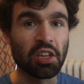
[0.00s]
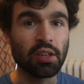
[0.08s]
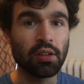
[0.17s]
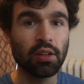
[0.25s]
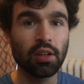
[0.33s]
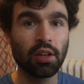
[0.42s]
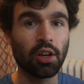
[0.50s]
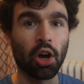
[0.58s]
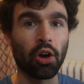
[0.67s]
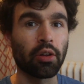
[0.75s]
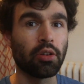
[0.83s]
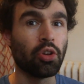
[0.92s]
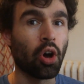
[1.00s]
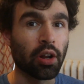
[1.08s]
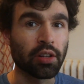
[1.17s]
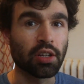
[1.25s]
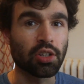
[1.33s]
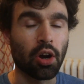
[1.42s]
me, a
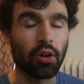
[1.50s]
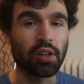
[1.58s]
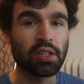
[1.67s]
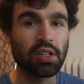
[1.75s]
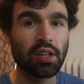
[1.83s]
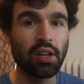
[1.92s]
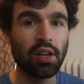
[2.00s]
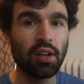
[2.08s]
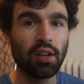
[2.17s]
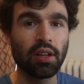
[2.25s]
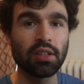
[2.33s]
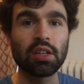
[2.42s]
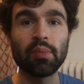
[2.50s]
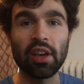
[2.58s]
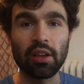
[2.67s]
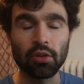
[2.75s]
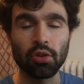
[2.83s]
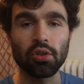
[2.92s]
non-guitarist, to
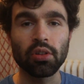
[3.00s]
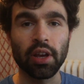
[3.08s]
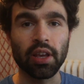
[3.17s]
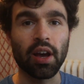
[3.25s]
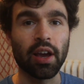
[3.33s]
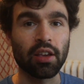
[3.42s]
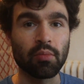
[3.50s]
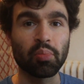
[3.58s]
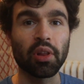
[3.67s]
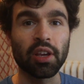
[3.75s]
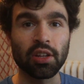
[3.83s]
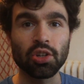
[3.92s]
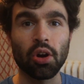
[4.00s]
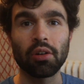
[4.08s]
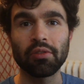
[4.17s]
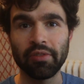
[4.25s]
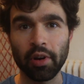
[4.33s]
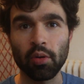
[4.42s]
make it look like I can play
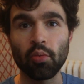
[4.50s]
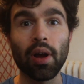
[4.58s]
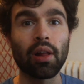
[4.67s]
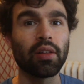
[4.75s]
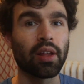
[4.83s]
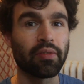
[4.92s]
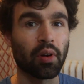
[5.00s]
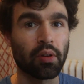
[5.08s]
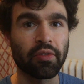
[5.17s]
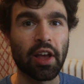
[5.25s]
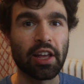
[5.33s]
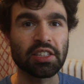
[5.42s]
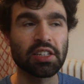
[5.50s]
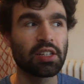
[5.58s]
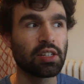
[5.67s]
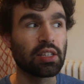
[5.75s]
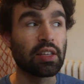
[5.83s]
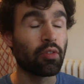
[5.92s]
guitar very well and very fast,
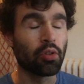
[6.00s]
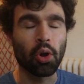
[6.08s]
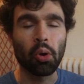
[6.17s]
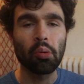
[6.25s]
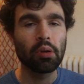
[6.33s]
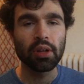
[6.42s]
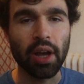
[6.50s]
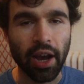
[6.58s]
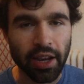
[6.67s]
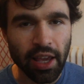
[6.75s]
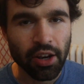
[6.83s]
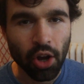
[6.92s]
even though I